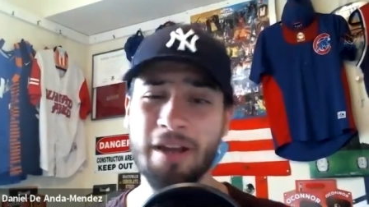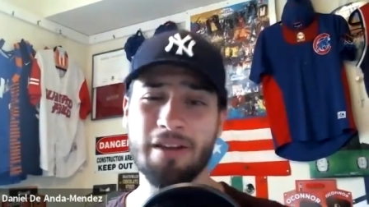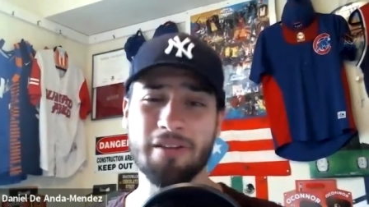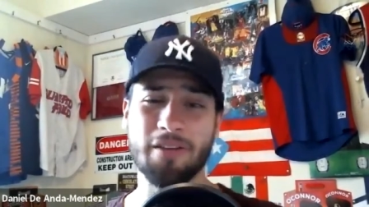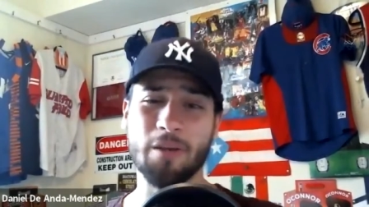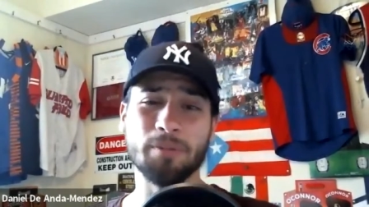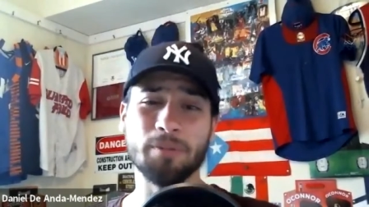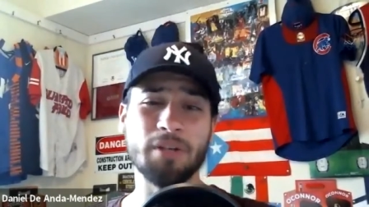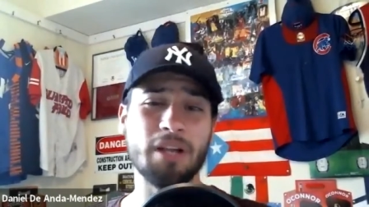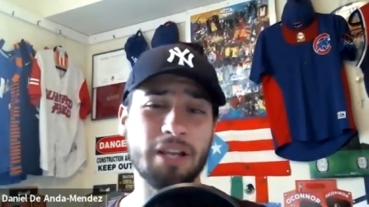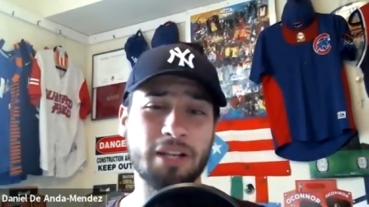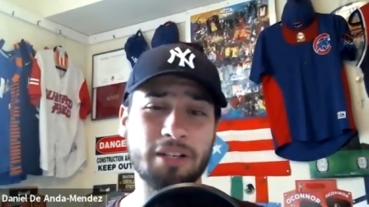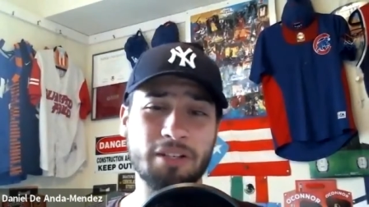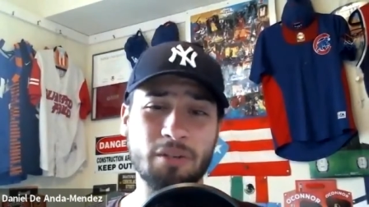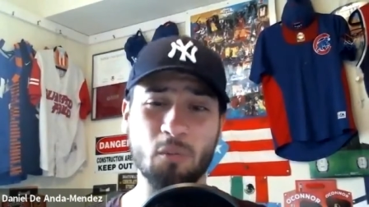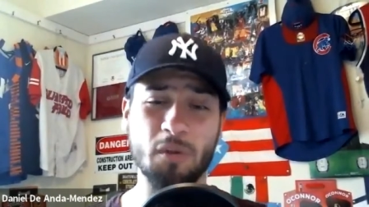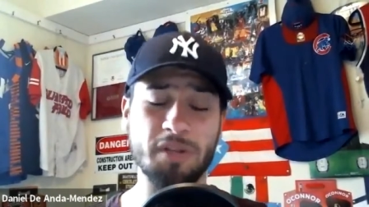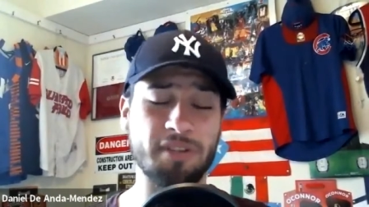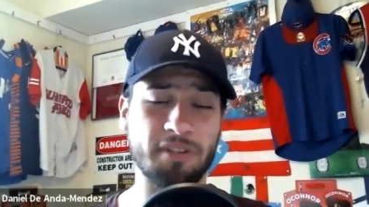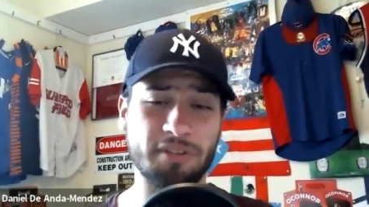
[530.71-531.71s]
They're probably going to
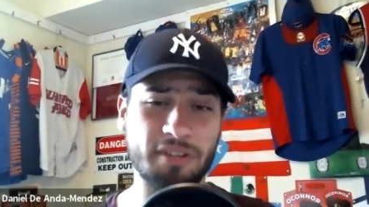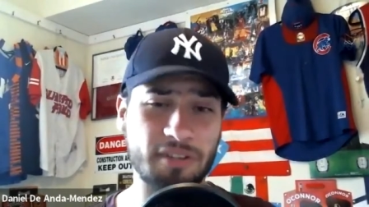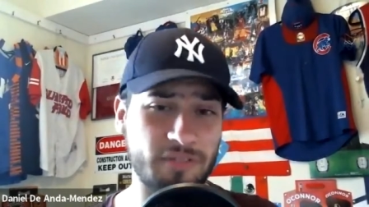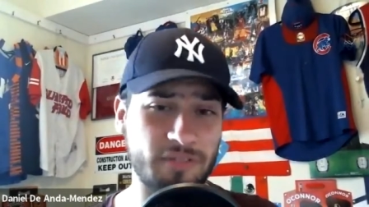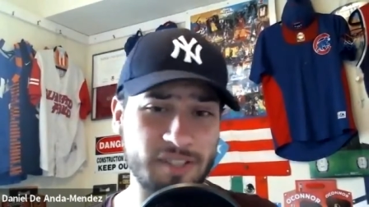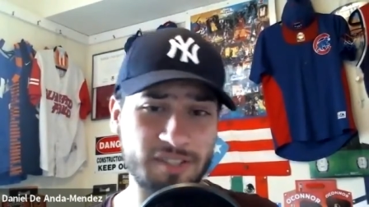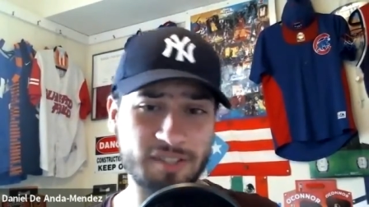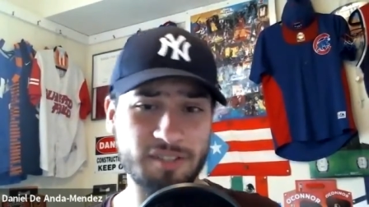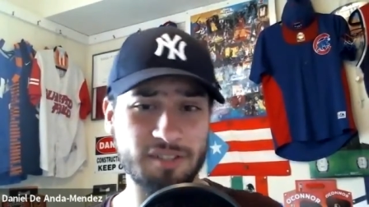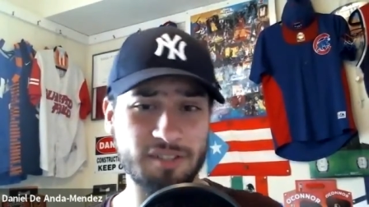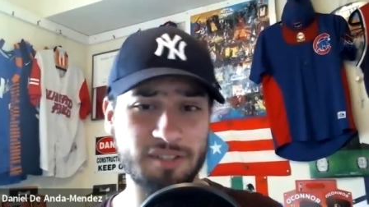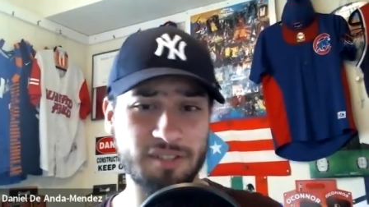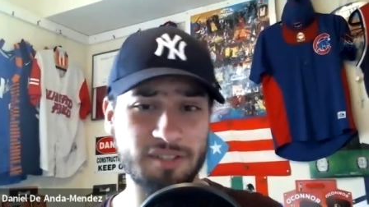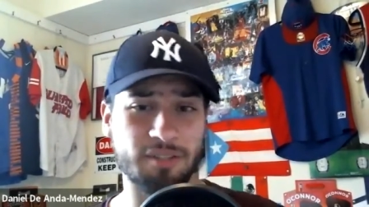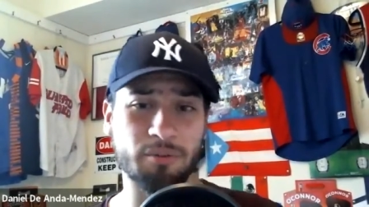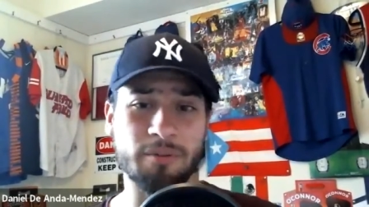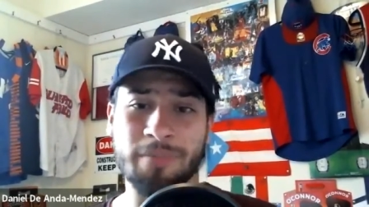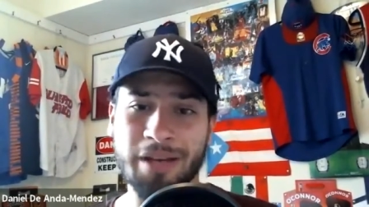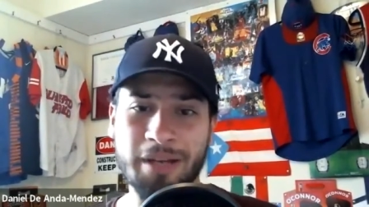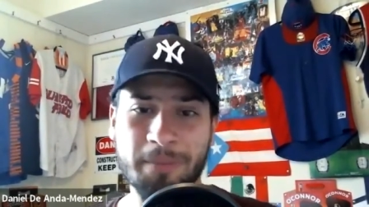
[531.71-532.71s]
win their division
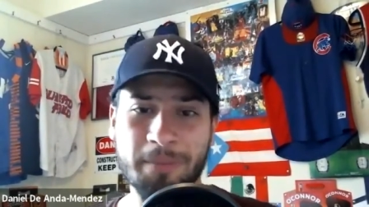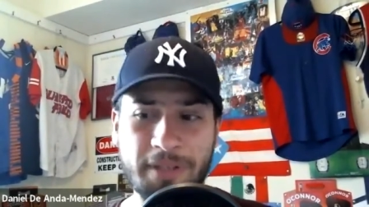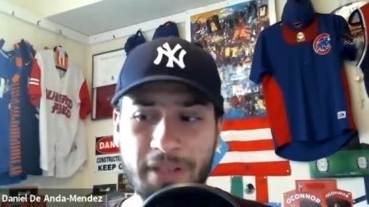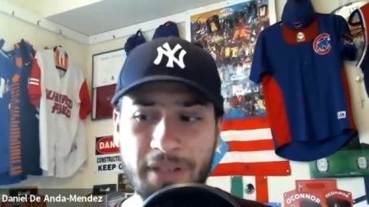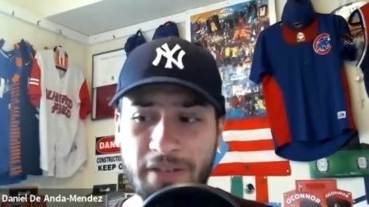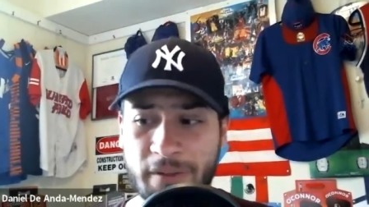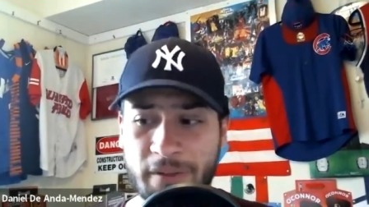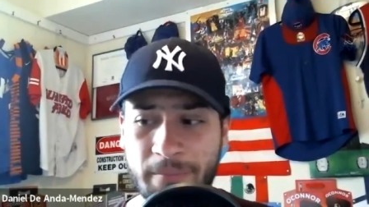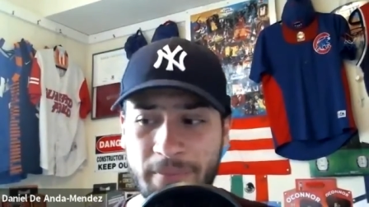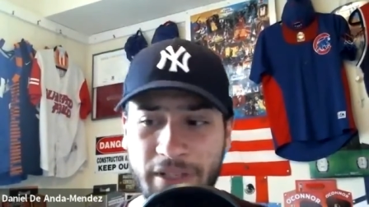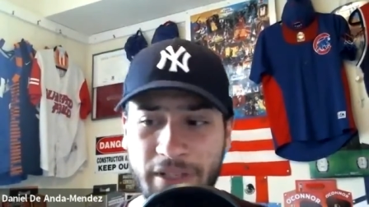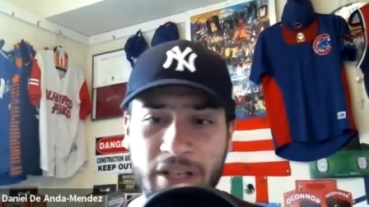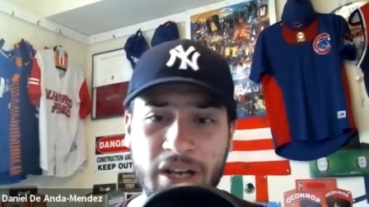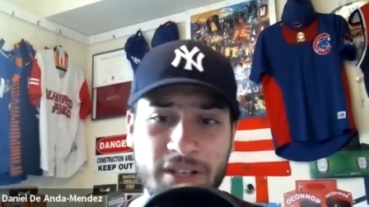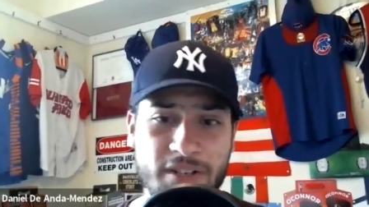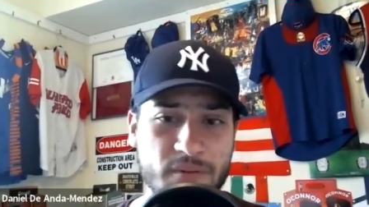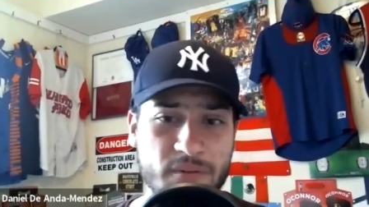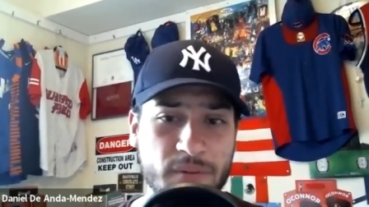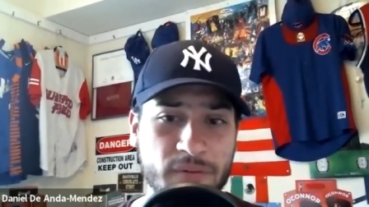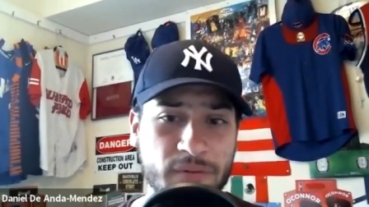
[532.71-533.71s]
too, in my opinion, if I'm
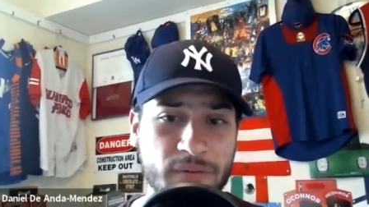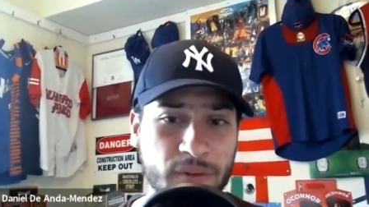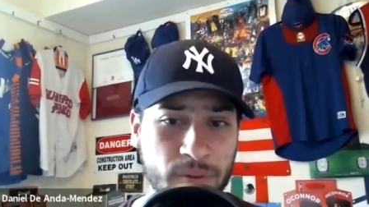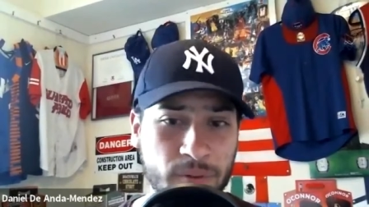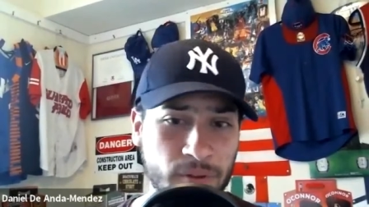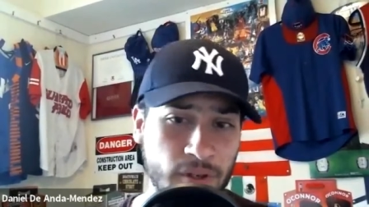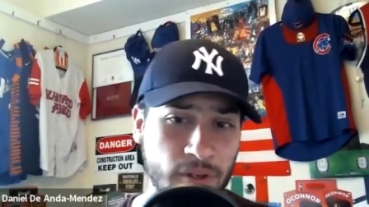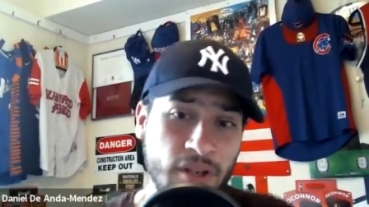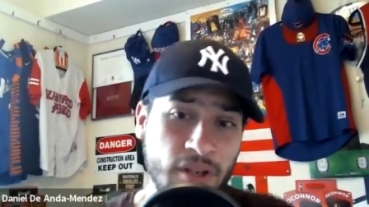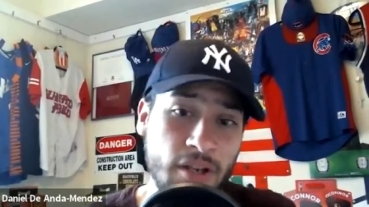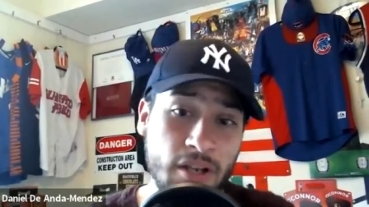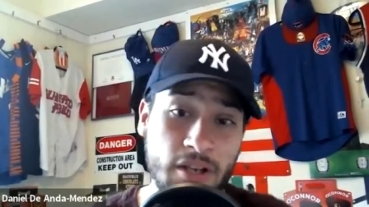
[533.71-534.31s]
being honest with you.